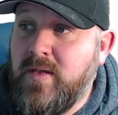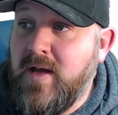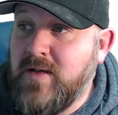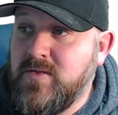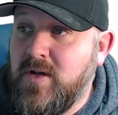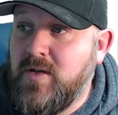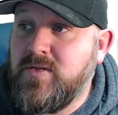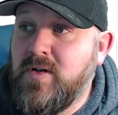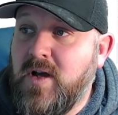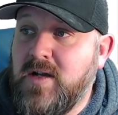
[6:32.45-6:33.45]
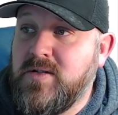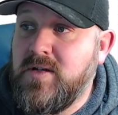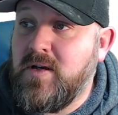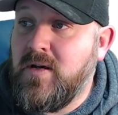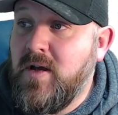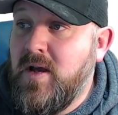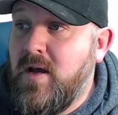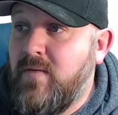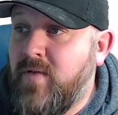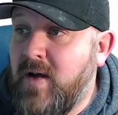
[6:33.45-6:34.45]
it's going to cost you
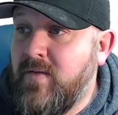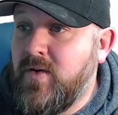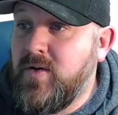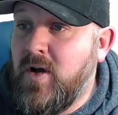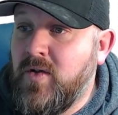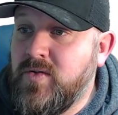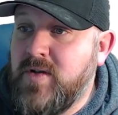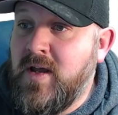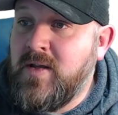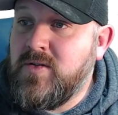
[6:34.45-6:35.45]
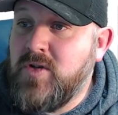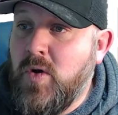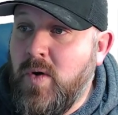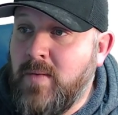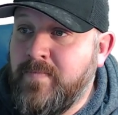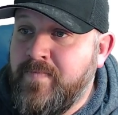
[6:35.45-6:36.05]
$500, and so on.